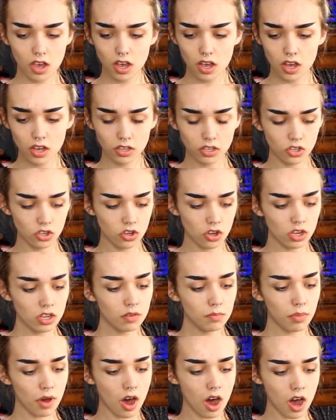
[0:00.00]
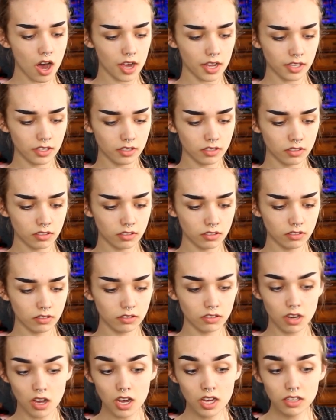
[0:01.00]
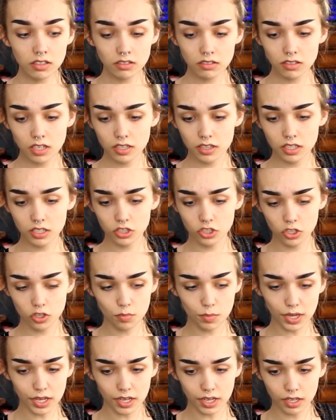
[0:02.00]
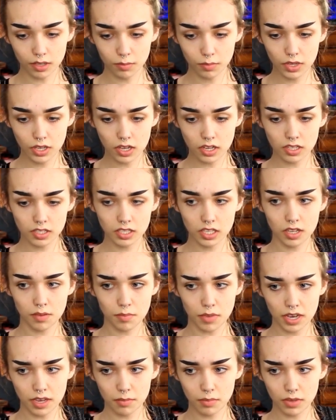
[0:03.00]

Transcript: a good pot, nothing too big, because it might